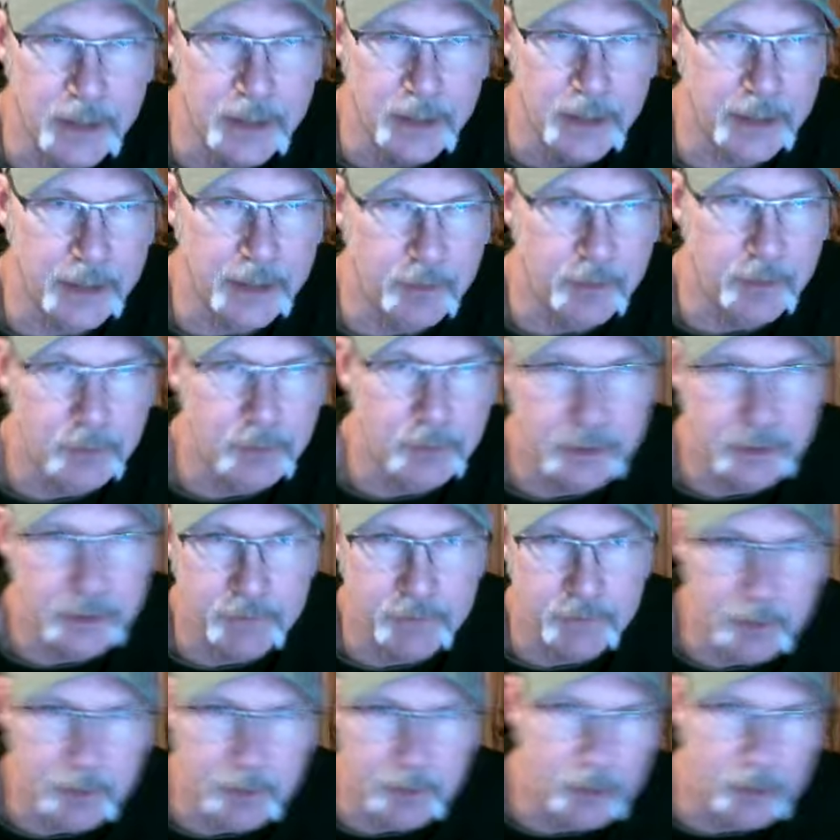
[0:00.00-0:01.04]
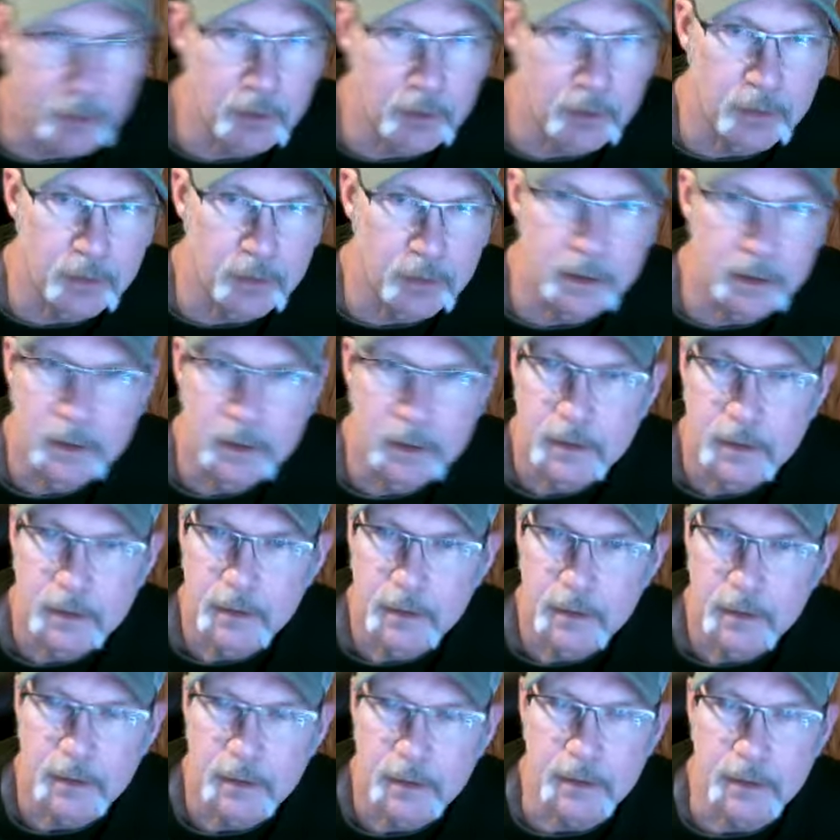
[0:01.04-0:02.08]
don't believe they will, but
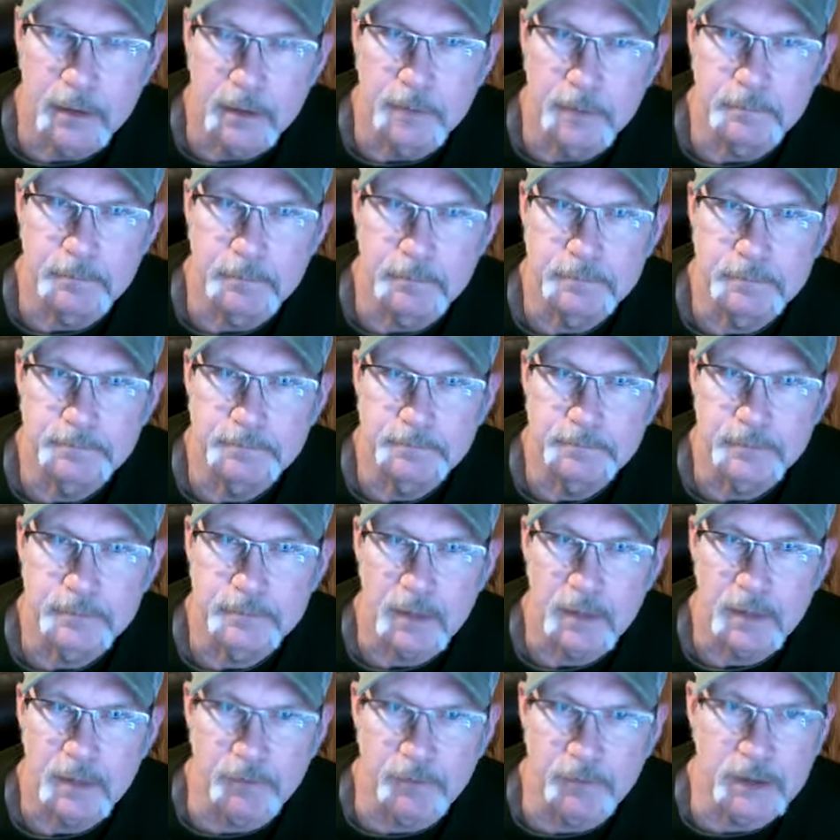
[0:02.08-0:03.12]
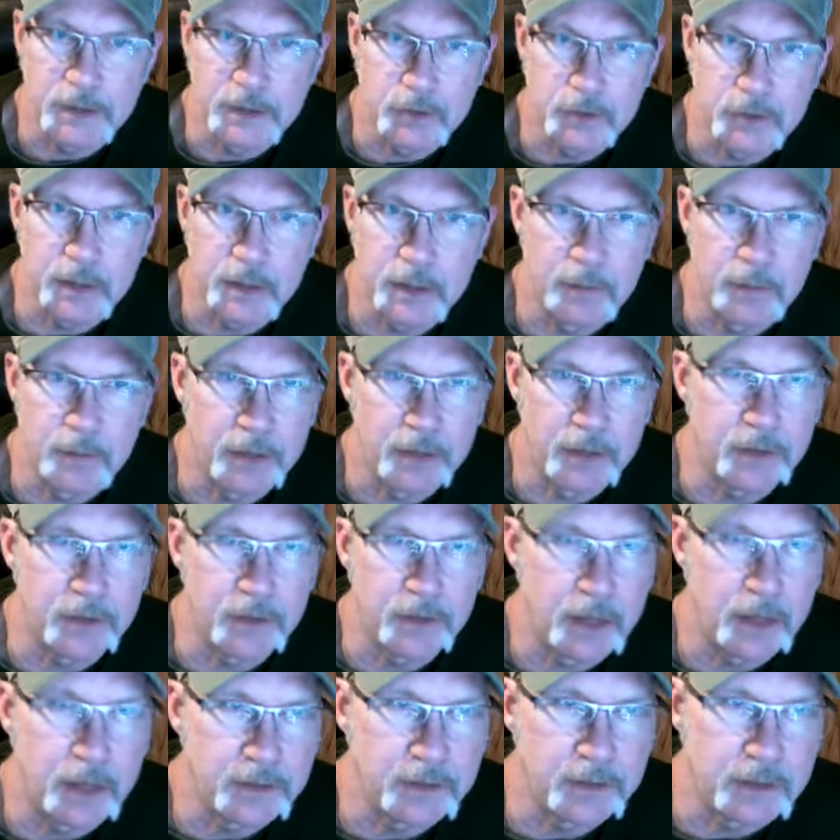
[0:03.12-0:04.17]
if they trade him, I
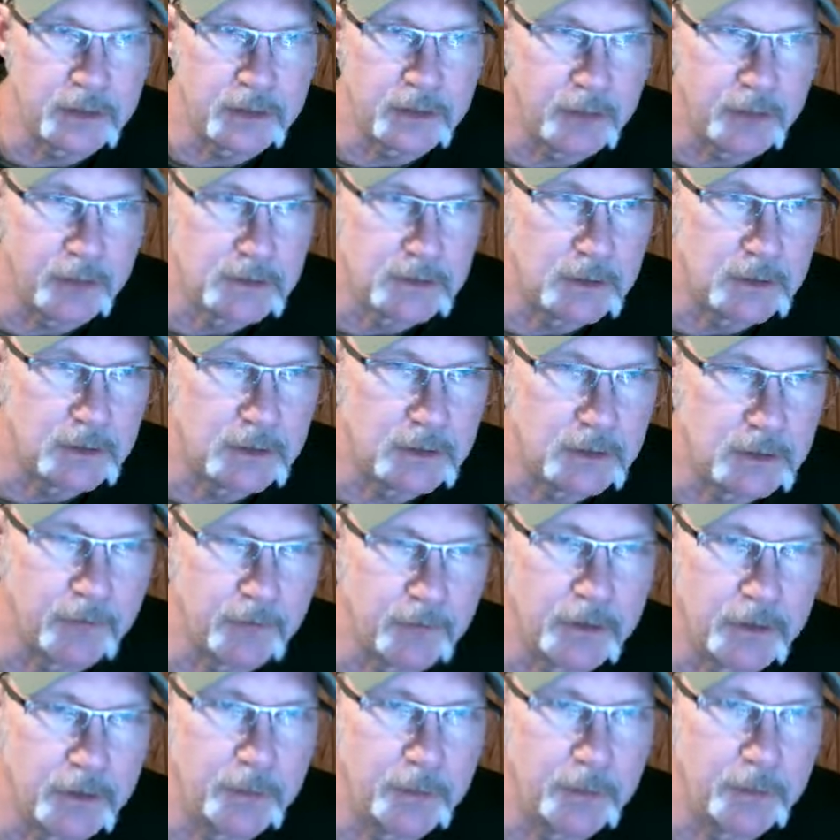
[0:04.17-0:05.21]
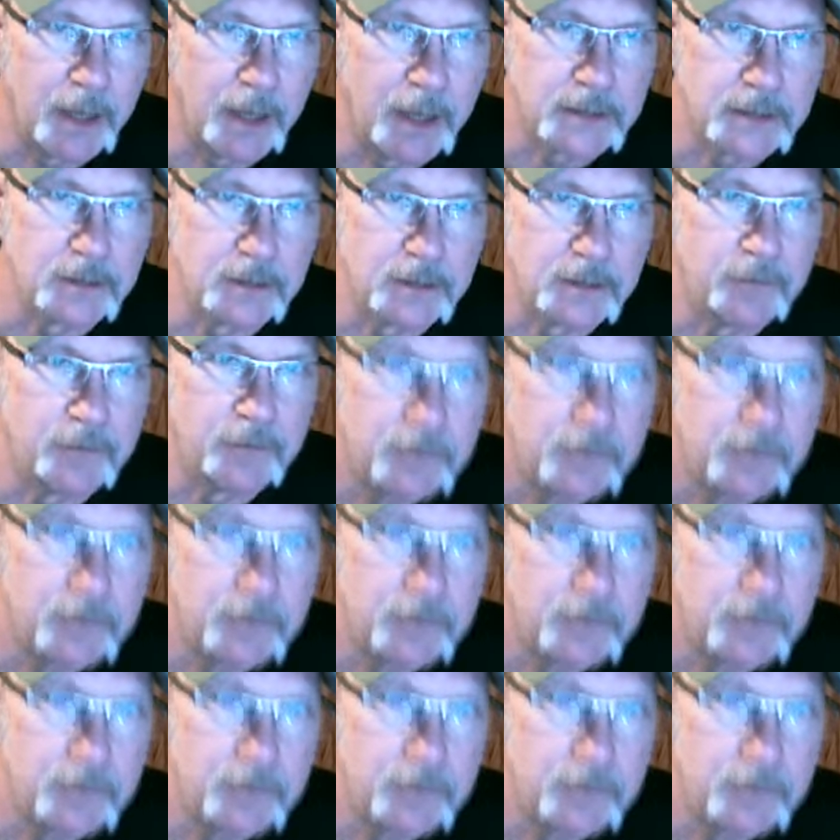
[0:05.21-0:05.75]
think that was definitely a positive.